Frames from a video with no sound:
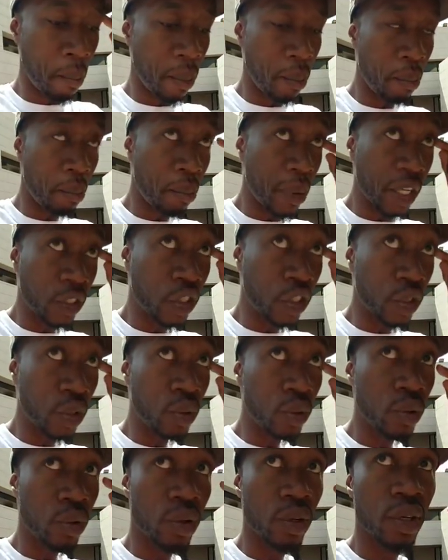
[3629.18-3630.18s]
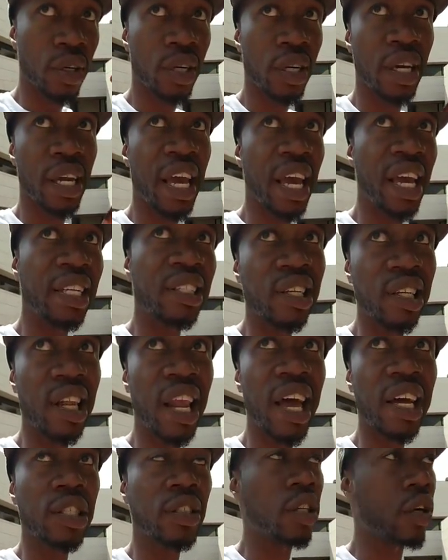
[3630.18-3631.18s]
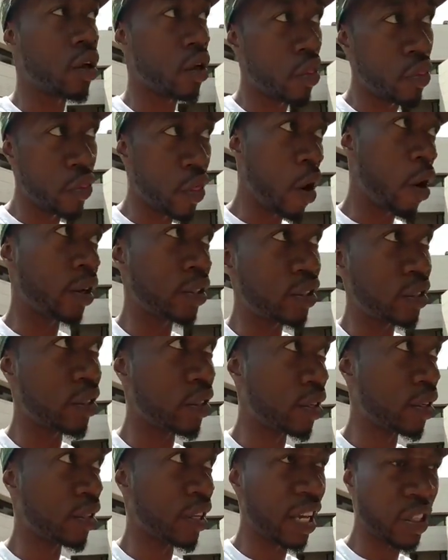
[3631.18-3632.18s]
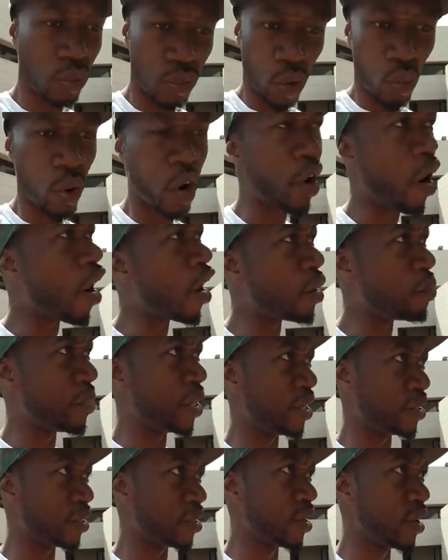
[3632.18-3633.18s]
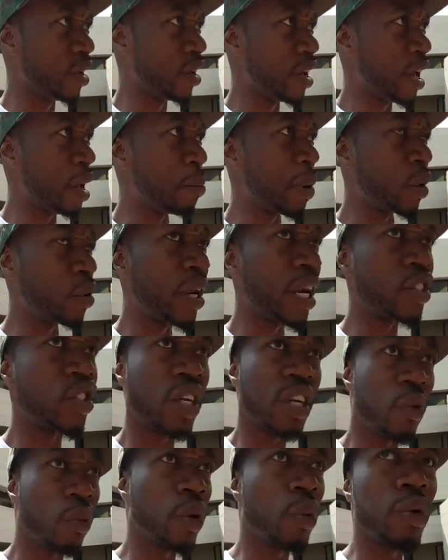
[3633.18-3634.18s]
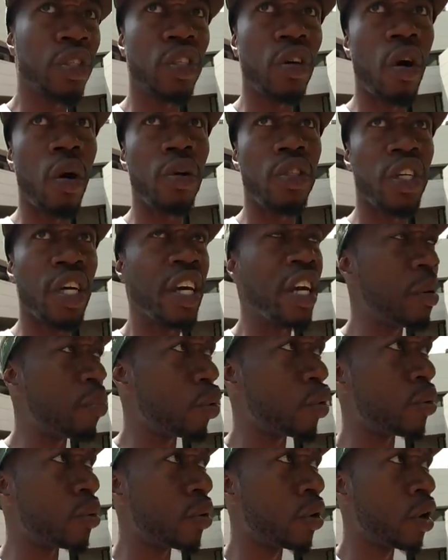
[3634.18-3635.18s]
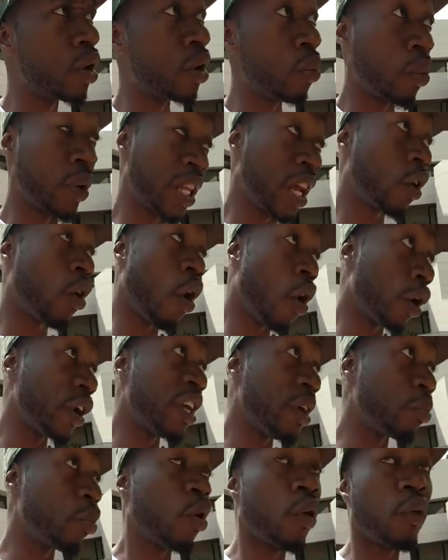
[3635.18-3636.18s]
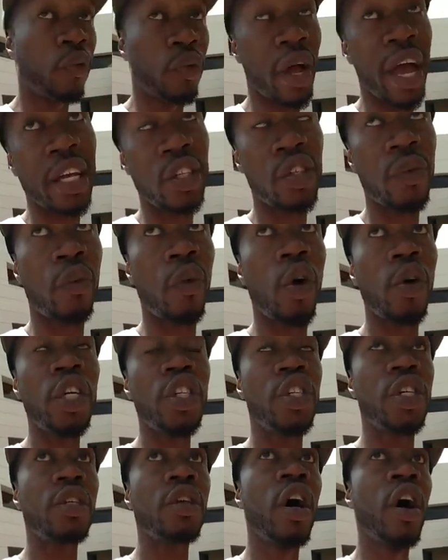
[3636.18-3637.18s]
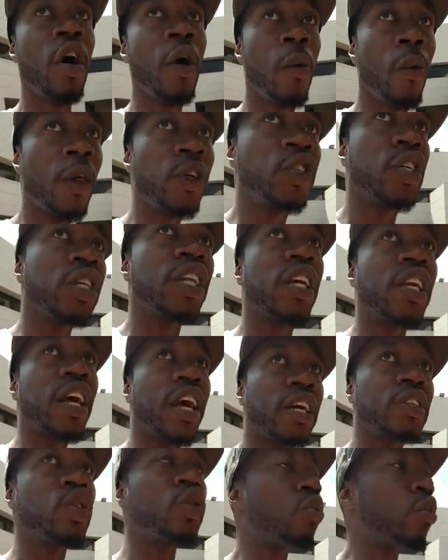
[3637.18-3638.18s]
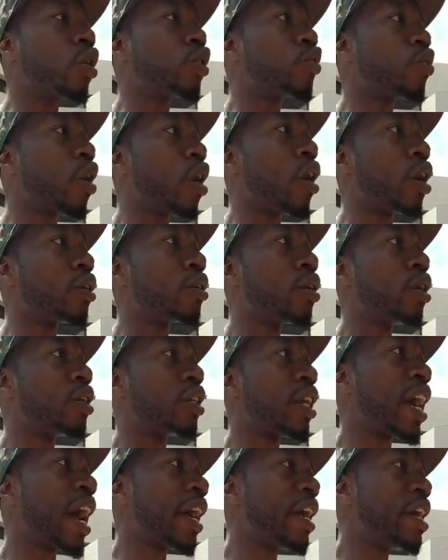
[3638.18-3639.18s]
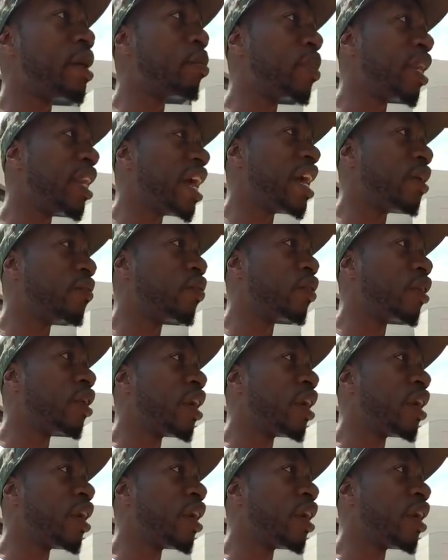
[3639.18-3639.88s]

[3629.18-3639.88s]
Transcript: Mental, intellect, thought. That's what the word heart means in Medu Neter. And if we was to go into Hebrew, what they call Hebrew or ancient Phoenician, we'll see that they got two words for heart. They got ib and lave.